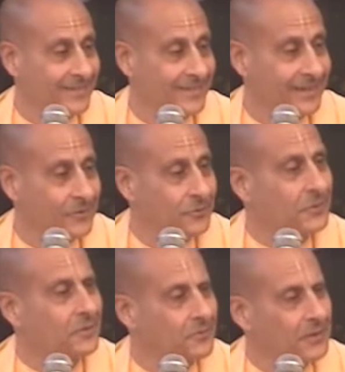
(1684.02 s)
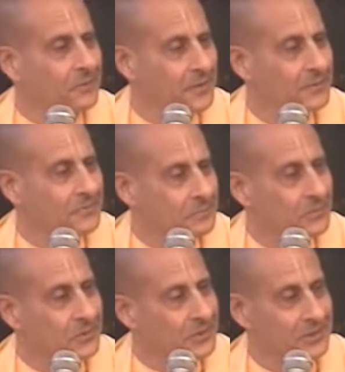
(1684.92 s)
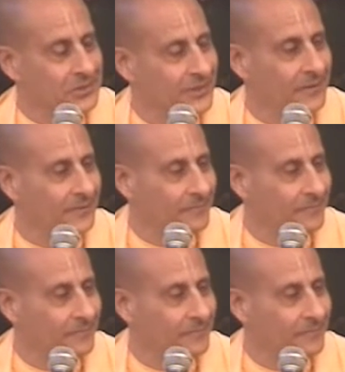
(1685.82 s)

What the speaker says: Now, who could run away from Krishna?